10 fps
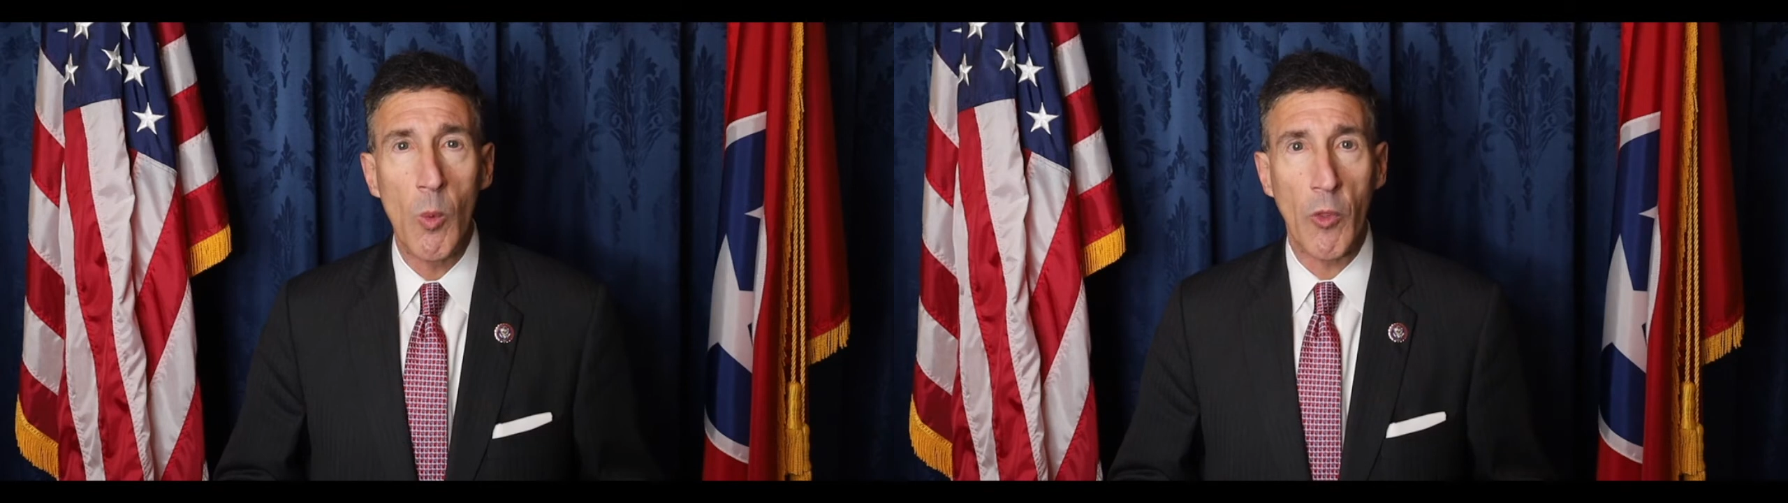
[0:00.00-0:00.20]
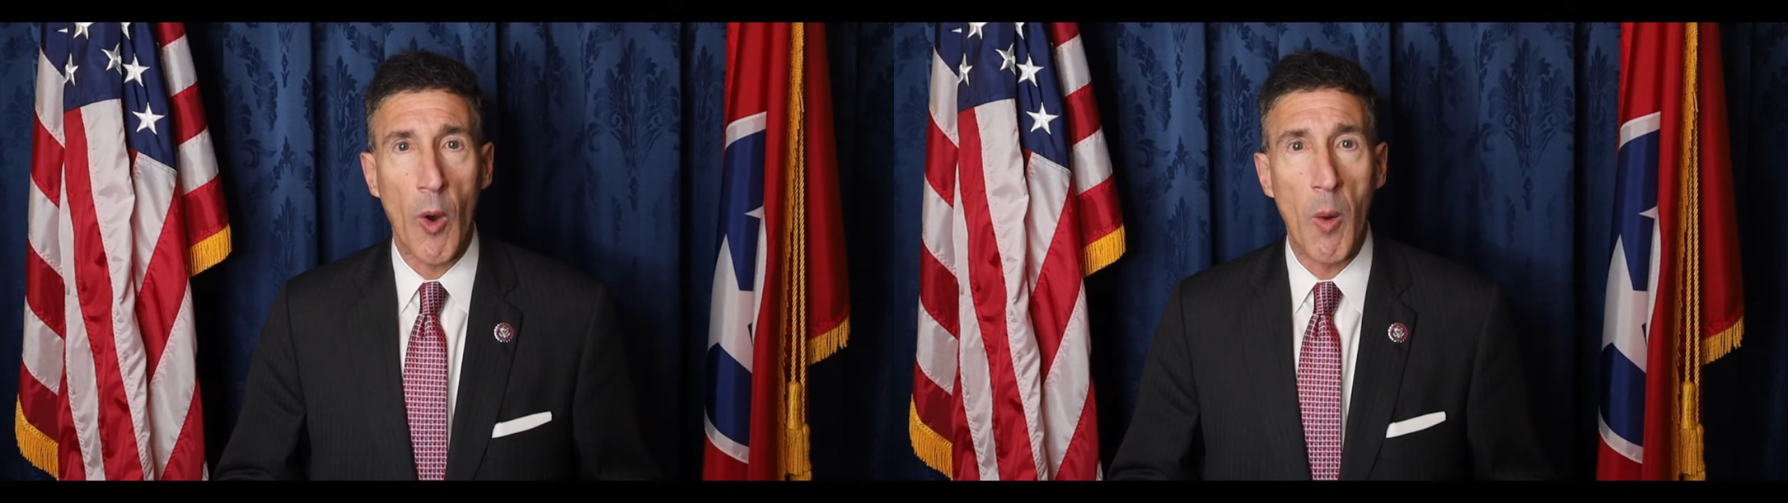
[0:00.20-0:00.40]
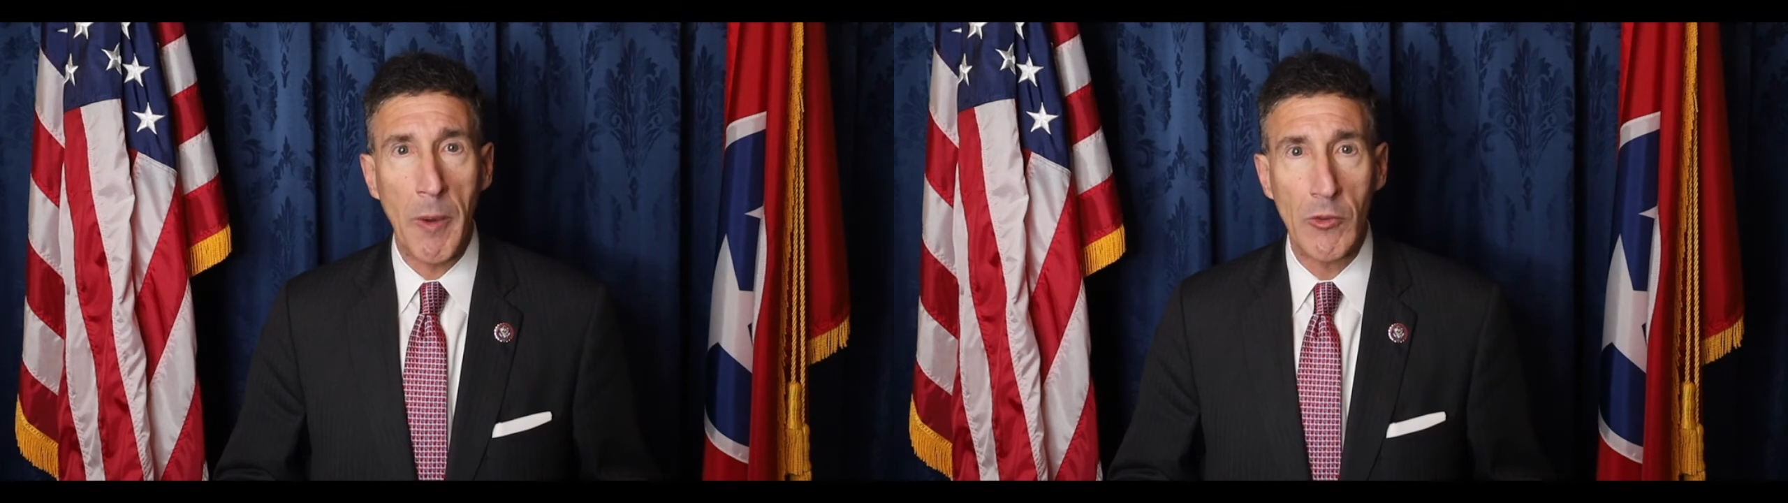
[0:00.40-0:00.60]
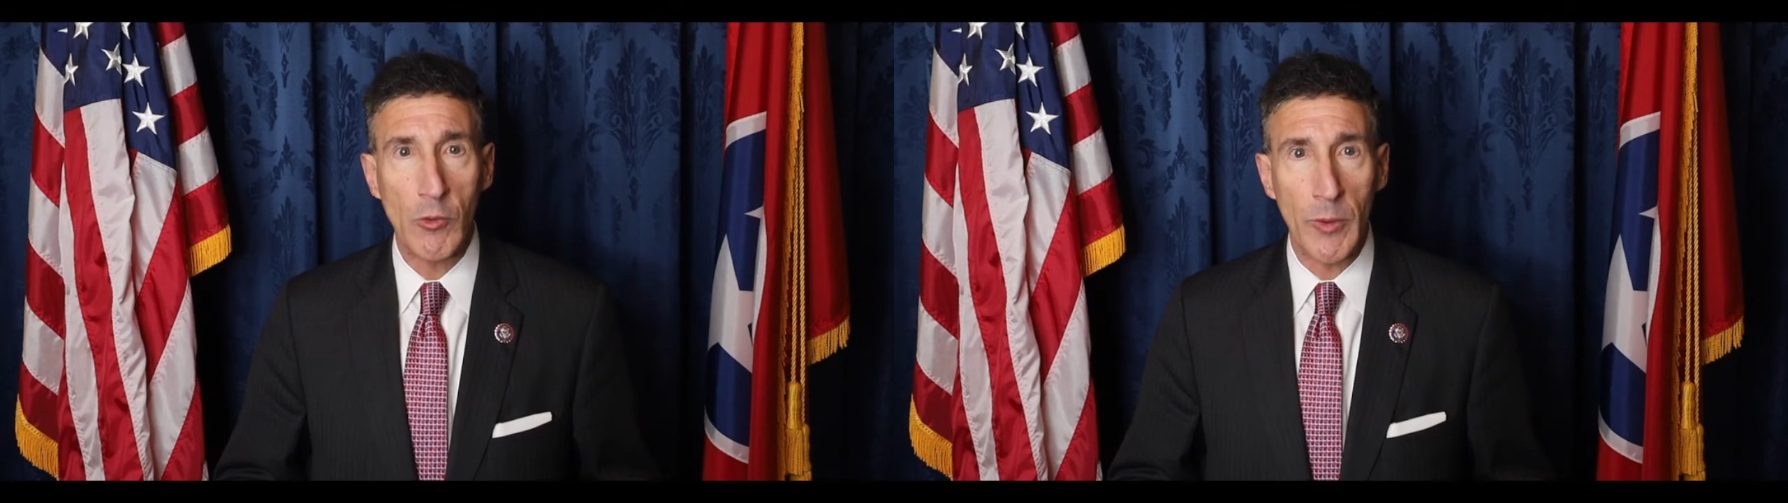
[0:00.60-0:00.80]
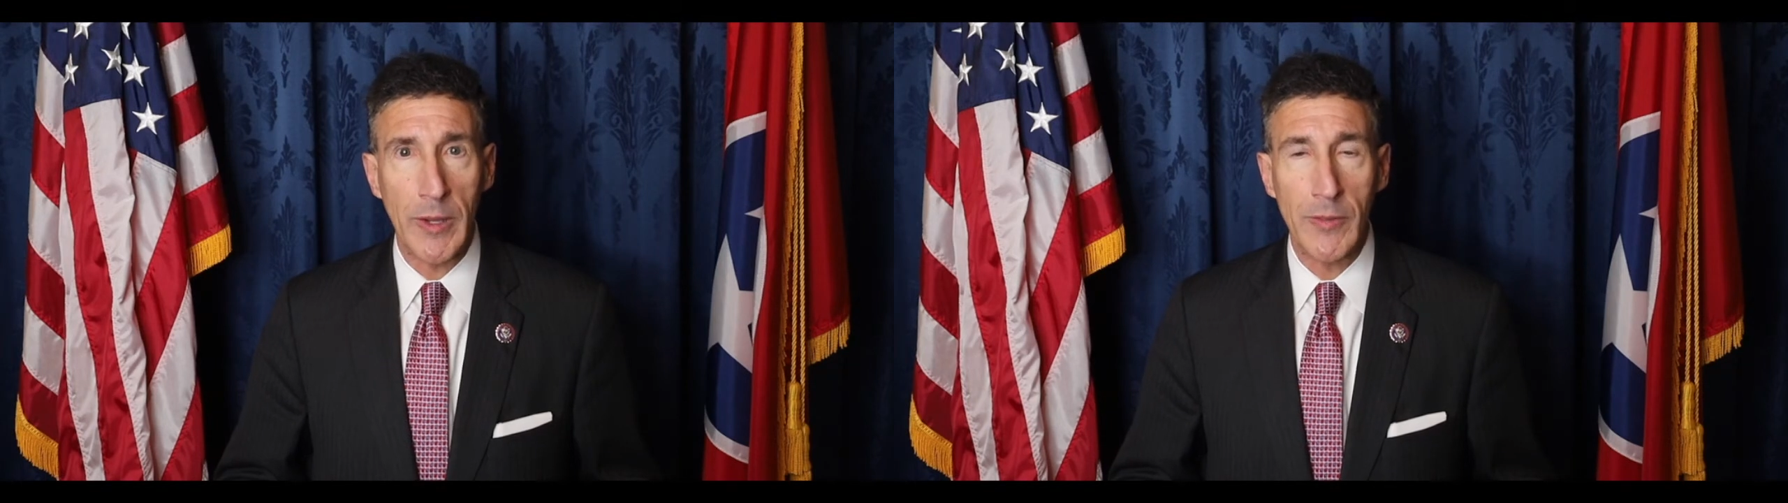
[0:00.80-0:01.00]
with all my
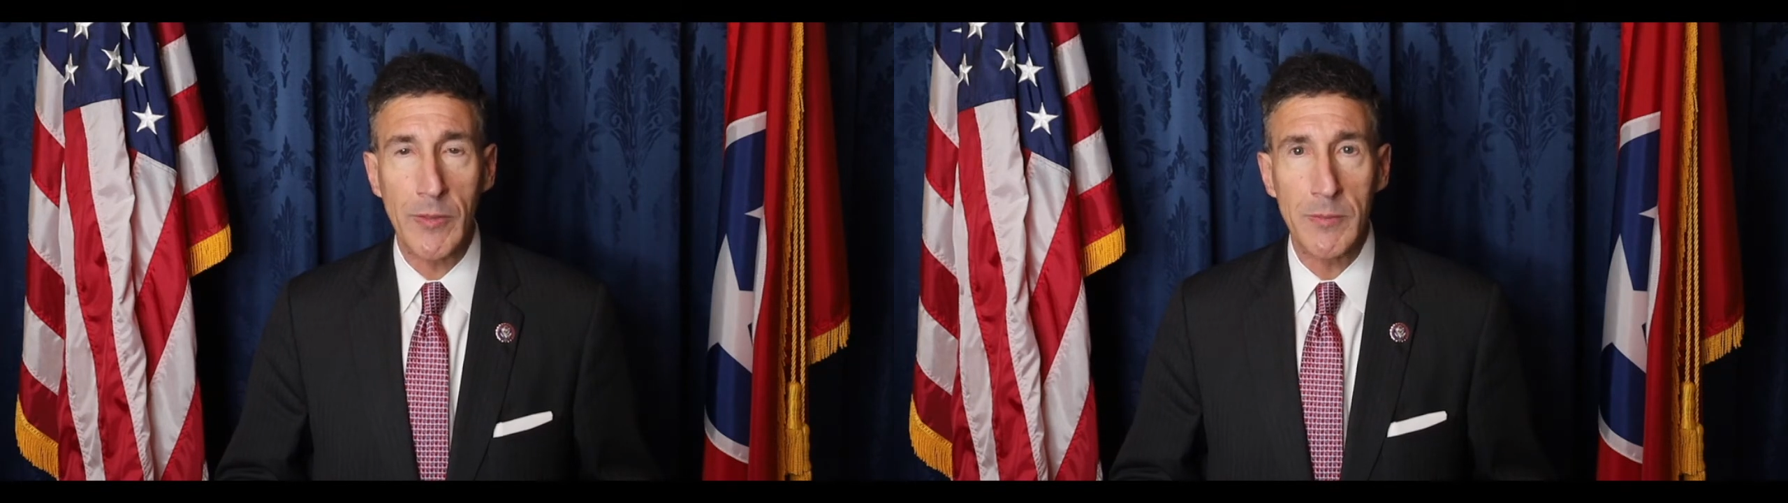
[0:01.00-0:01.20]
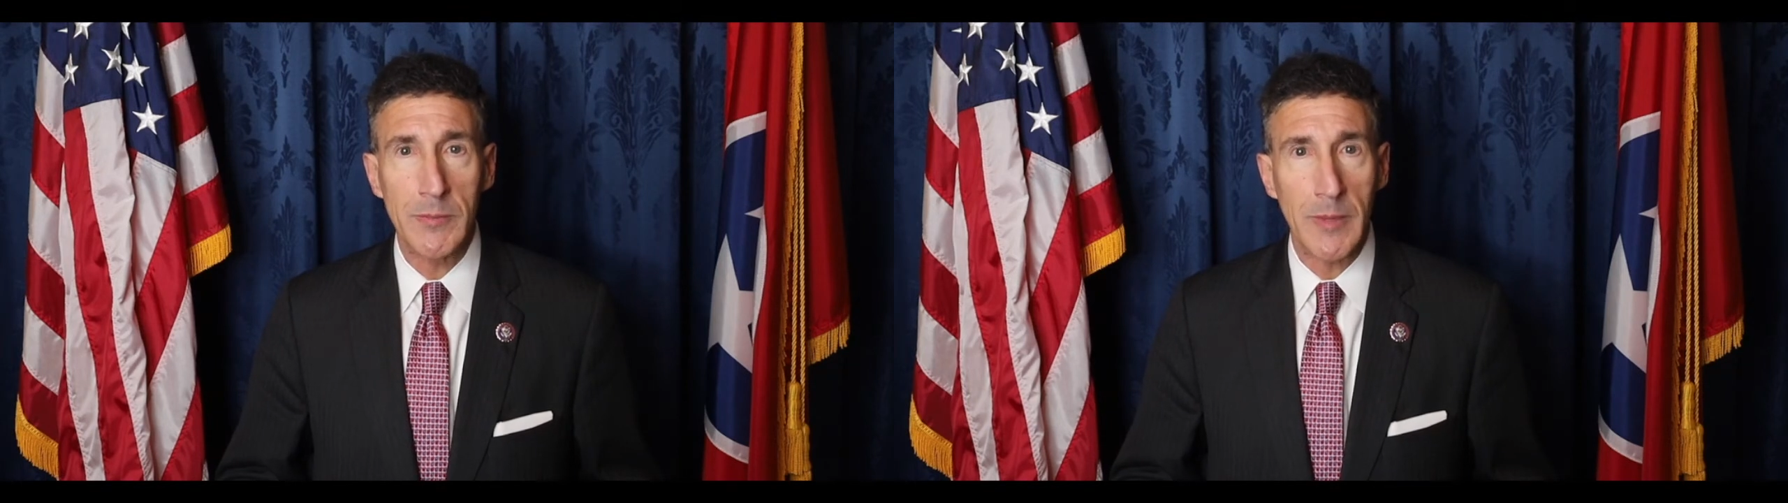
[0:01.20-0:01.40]
strength